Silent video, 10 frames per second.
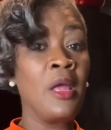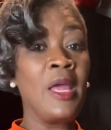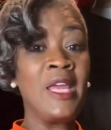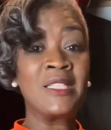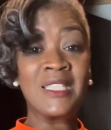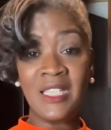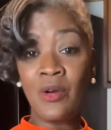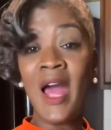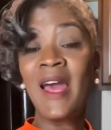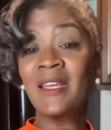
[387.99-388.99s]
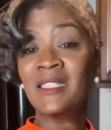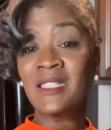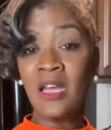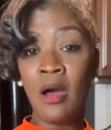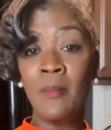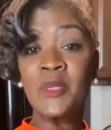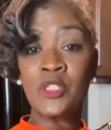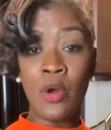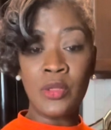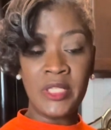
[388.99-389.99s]
it still has some
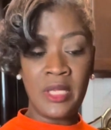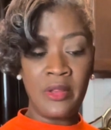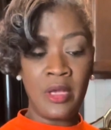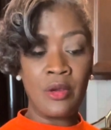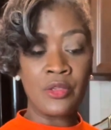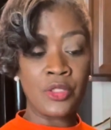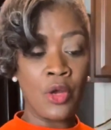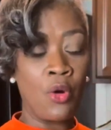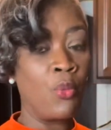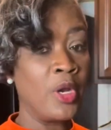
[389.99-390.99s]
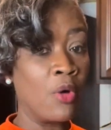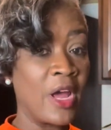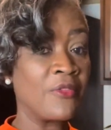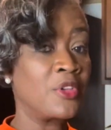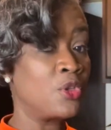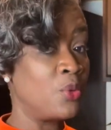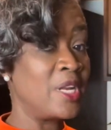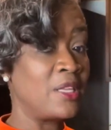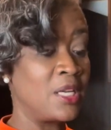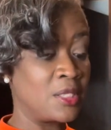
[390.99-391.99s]
salt in there. So we don't have to do
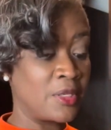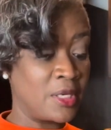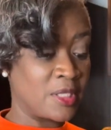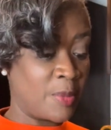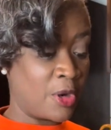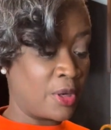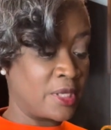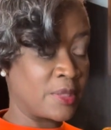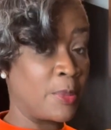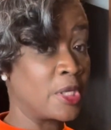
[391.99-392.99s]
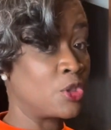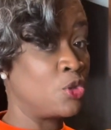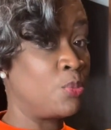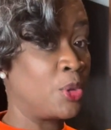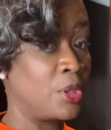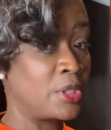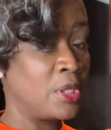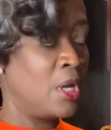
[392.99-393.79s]
anything to the asparagus, but to put